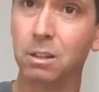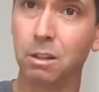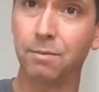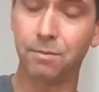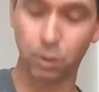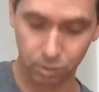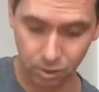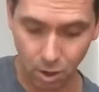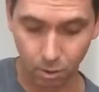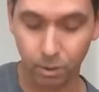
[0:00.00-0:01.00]
the first
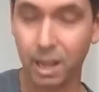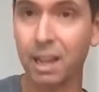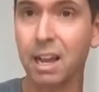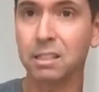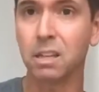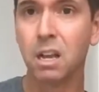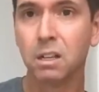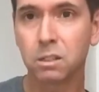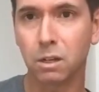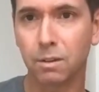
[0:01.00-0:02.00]
note, okay guys?
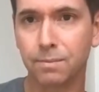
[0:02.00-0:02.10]
So,